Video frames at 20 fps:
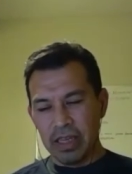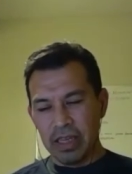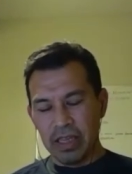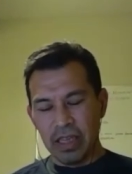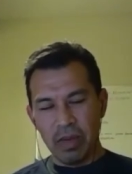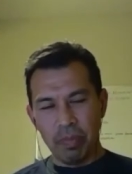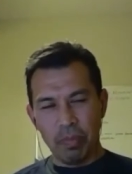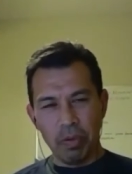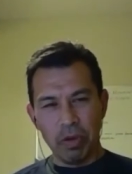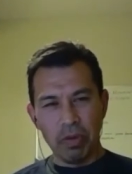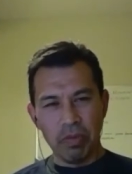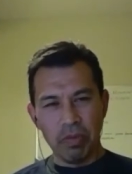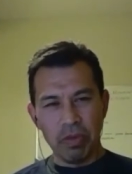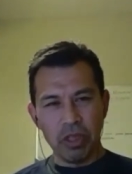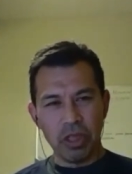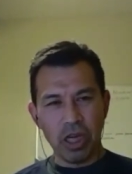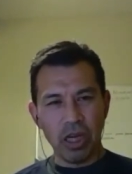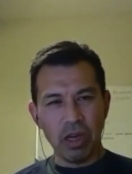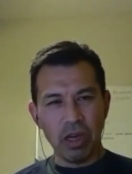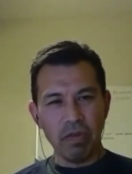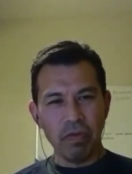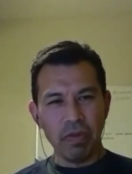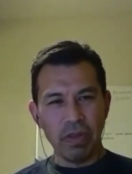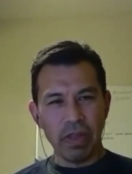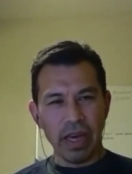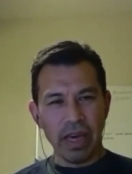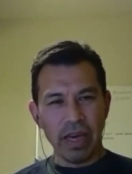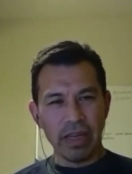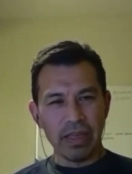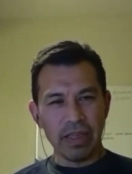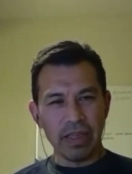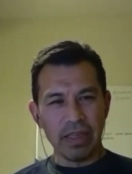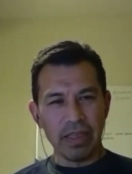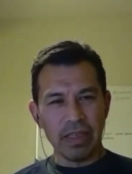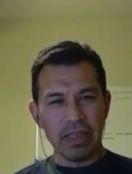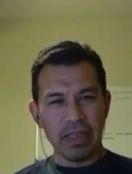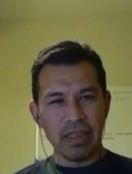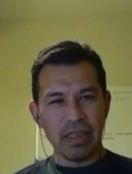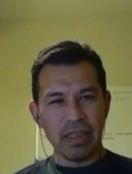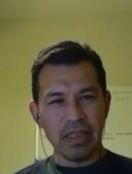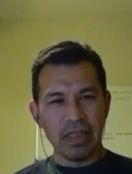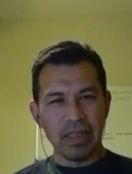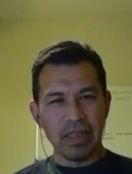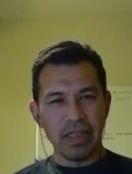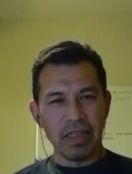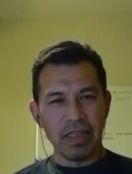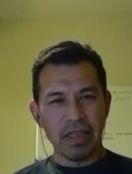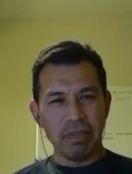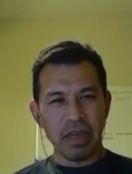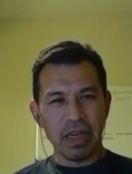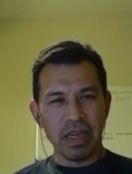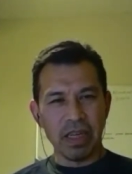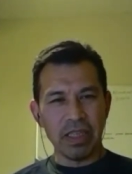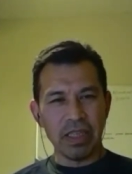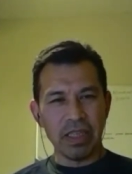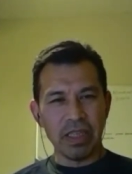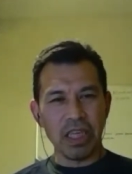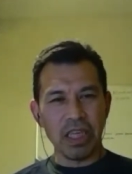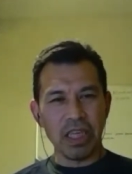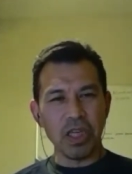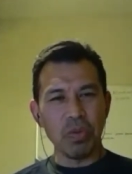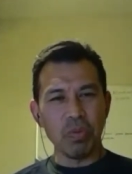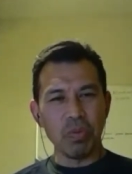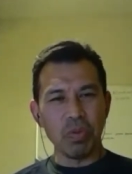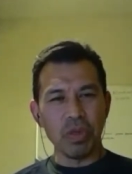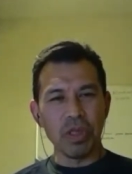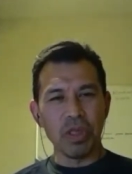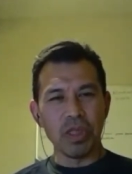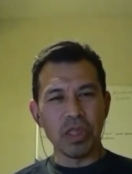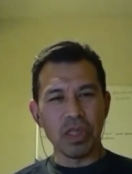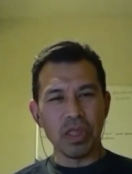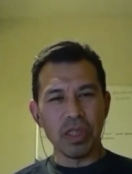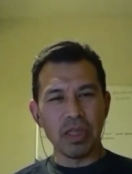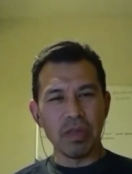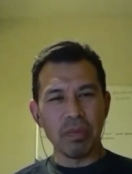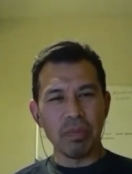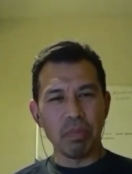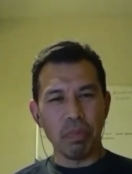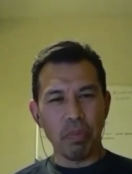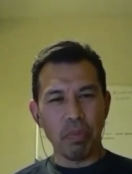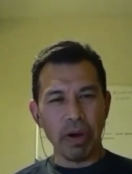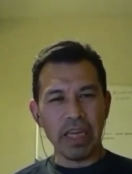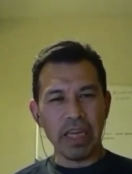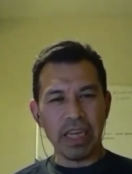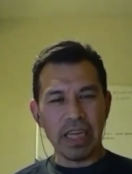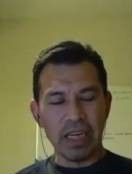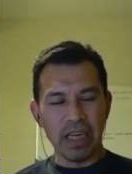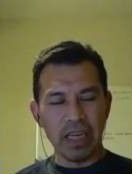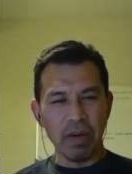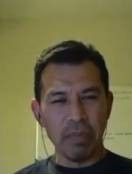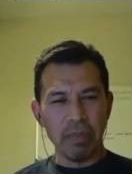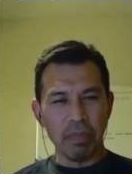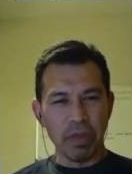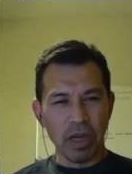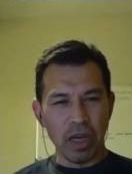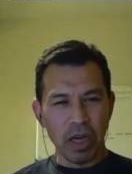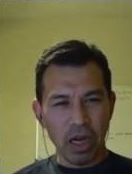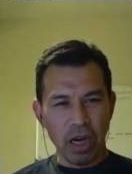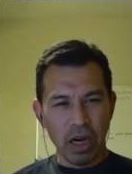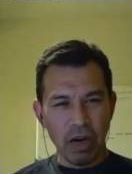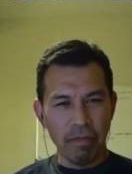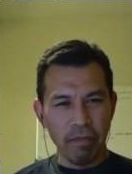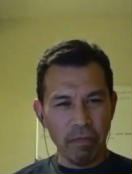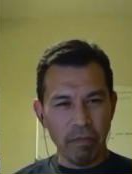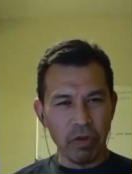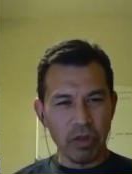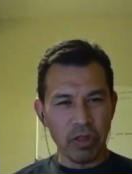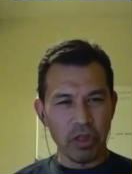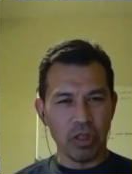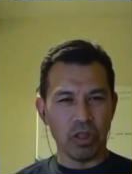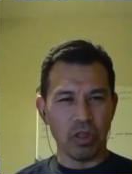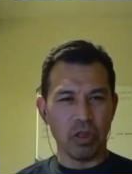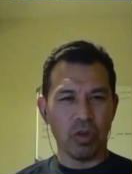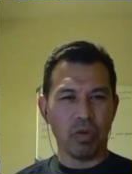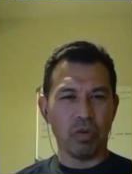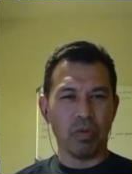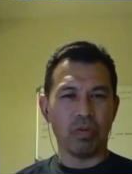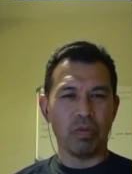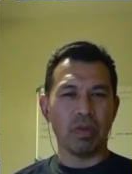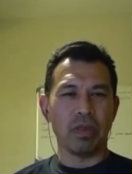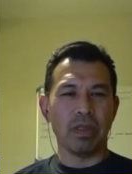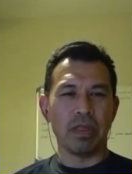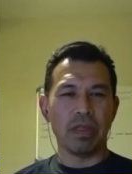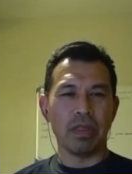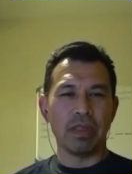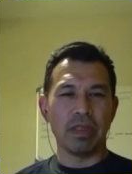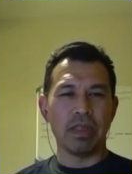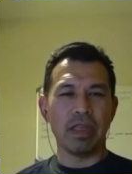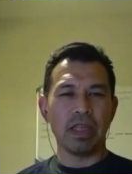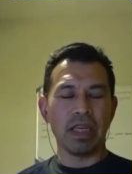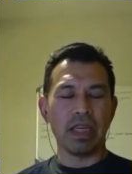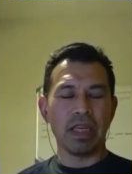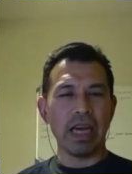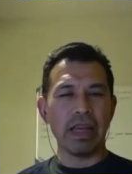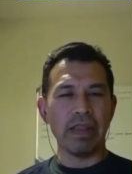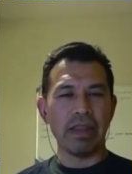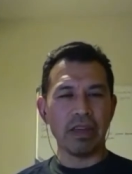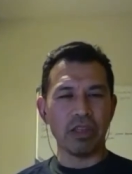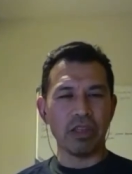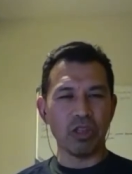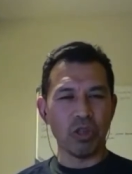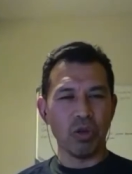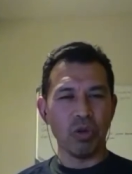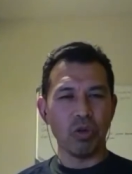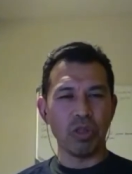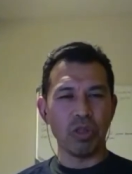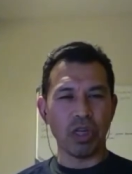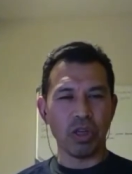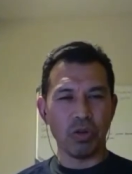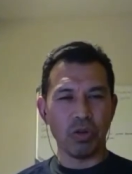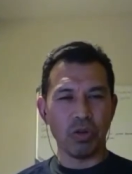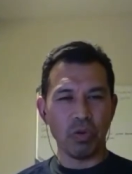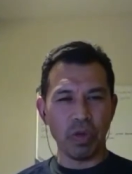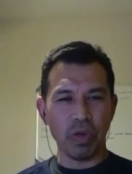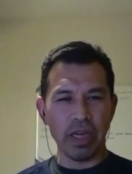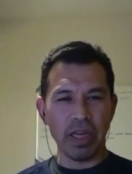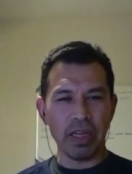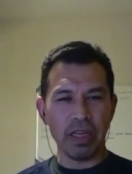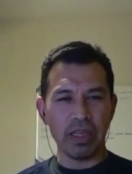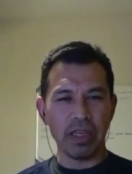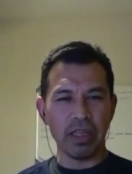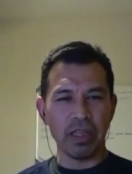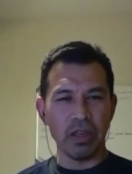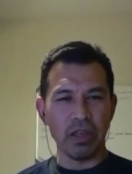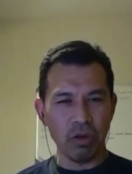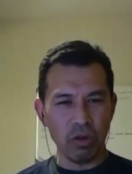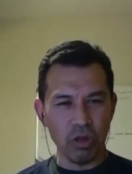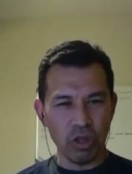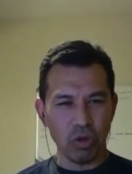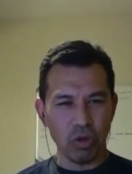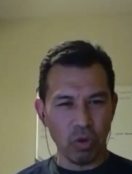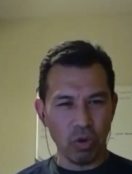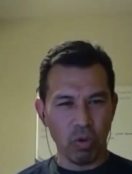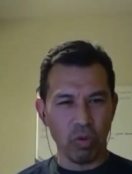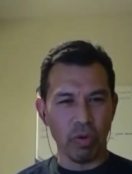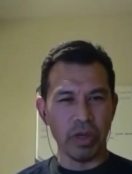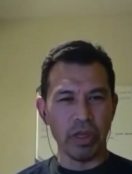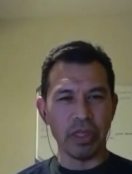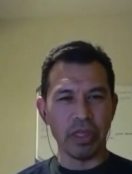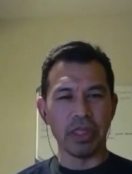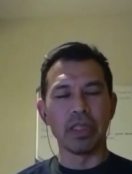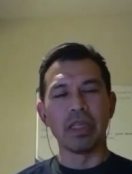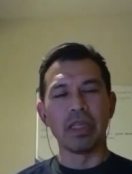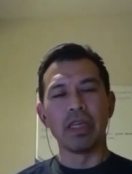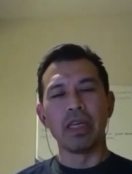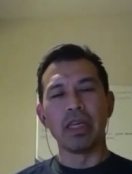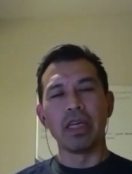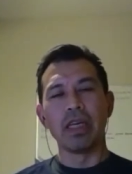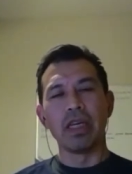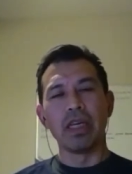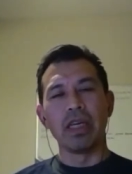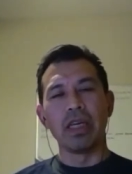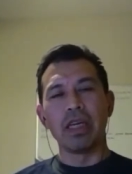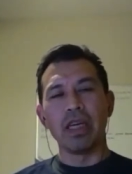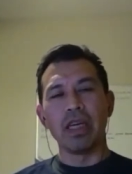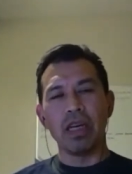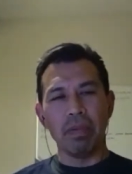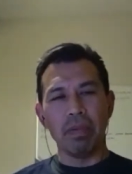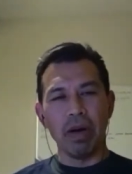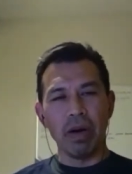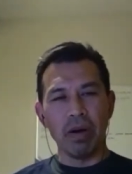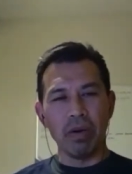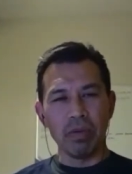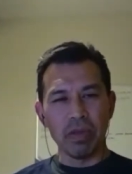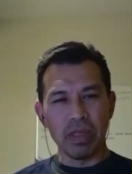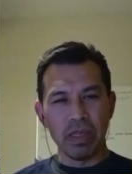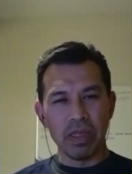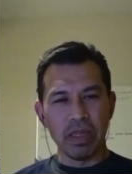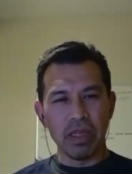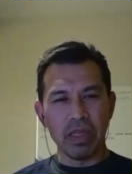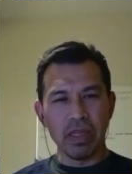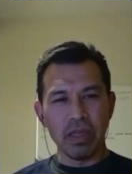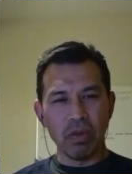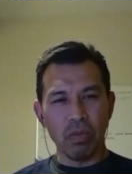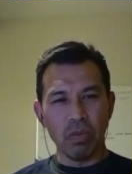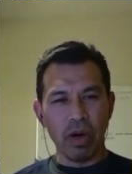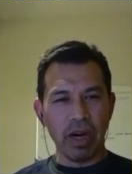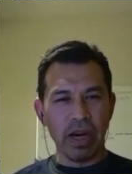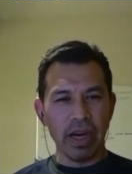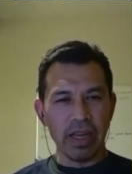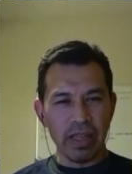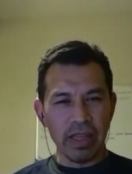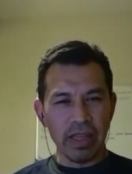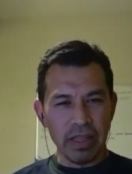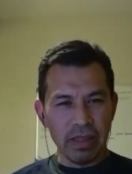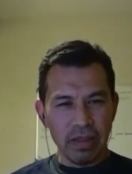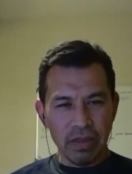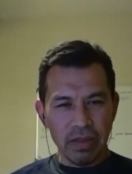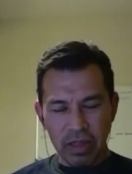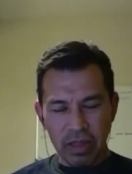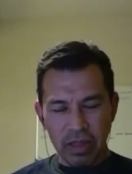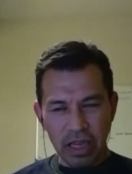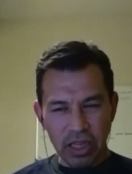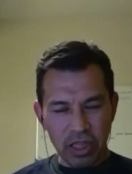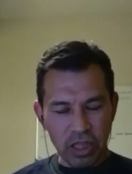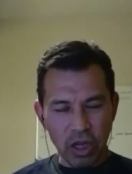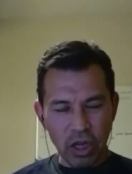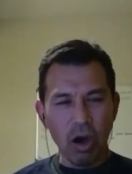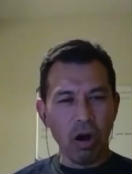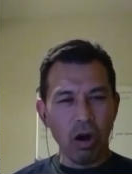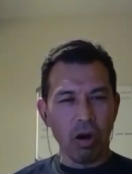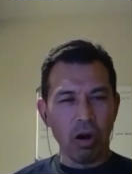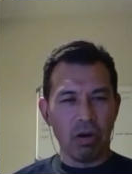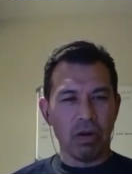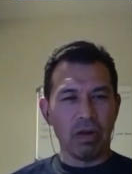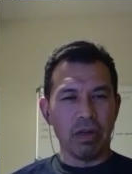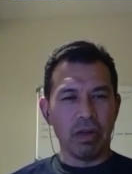They put him in jail for that because he was breaking up the comfort zone that the Catholic Church had created in their stories about why things are.